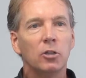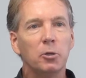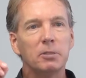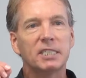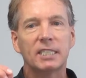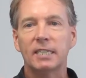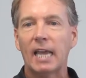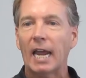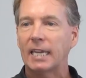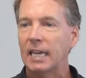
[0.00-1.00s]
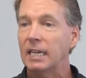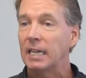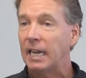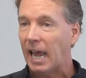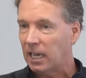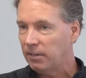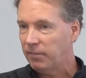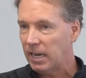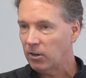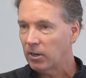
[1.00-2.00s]
You sit that kid in an
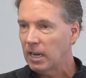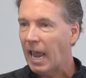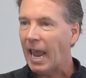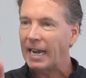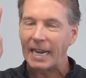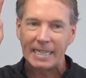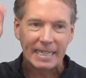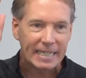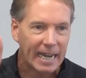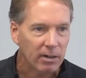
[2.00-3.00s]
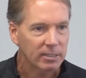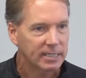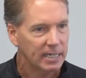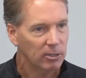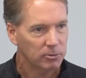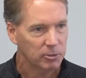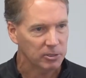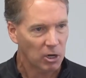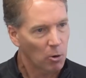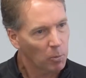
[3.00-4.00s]
elevator, and I guarantee he'll do
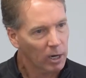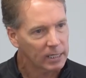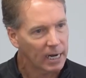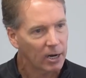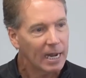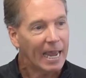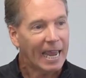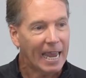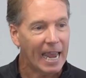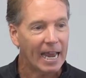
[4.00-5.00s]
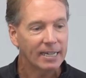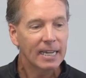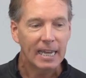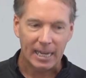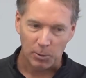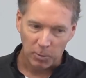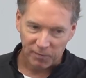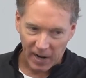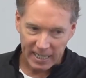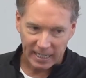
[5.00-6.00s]
his homework there, and he will
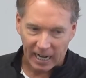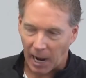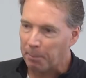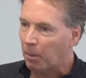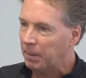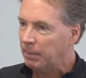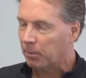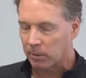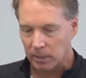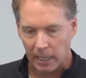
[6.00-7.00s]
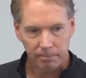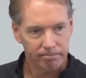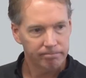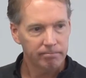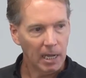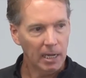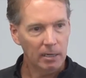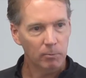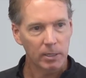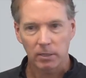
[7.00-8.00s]
find a couple people who are like,
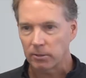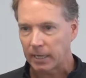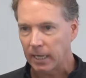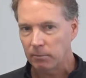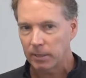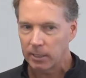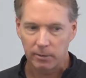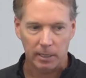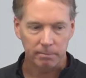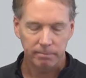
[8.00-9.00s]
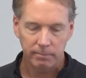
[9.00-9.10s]
hey, weird little kid, what are you doing?